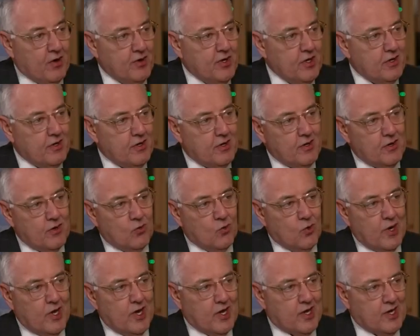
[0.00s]
it.
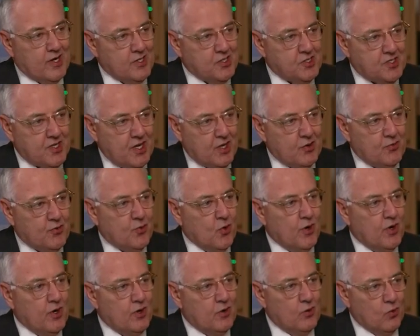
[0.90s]
We're not going to stand
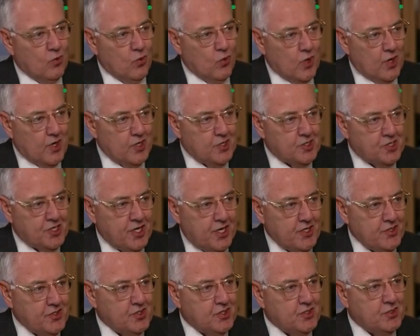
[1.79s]
for it. We're going to
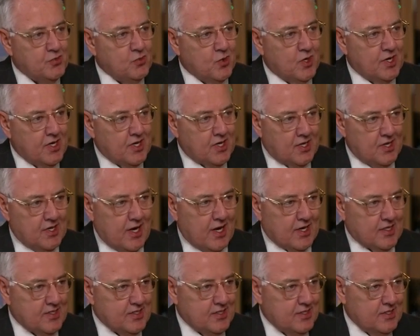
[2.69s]
chase. We're going to
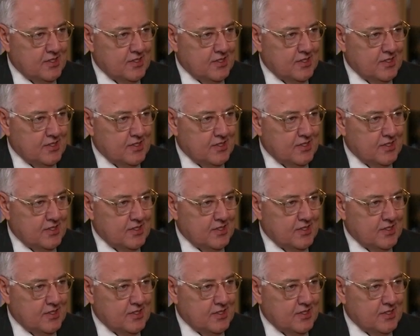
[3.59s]
collect.